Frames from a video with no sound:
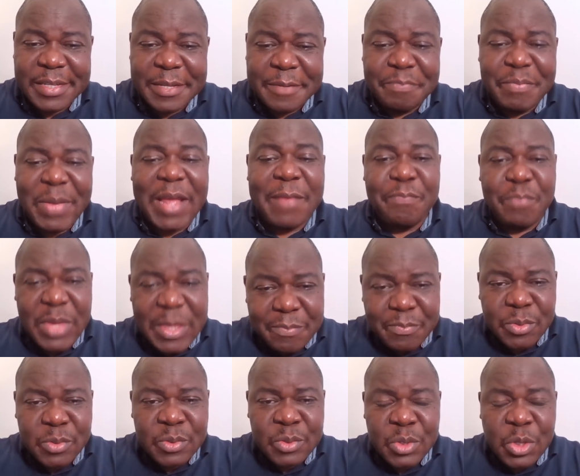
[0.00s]
My
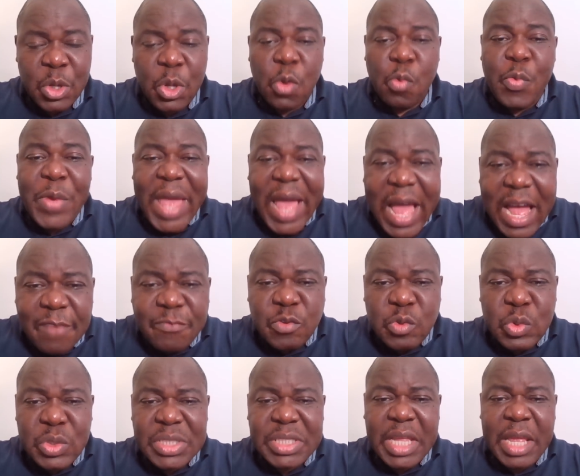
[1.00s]
people, we have
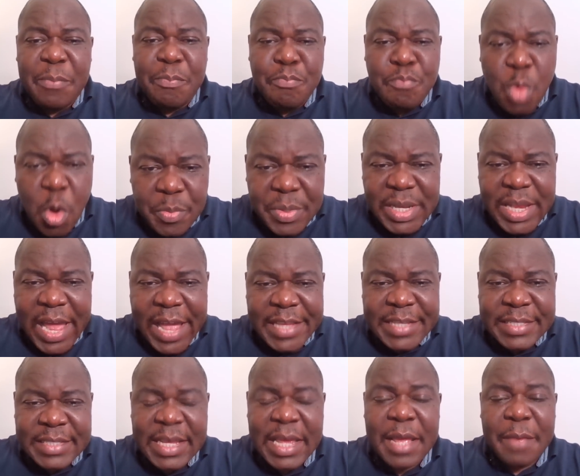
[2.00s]
to stay
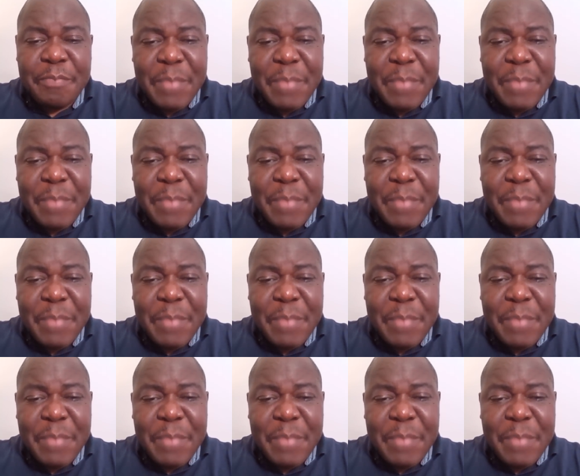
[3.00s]
mobilized.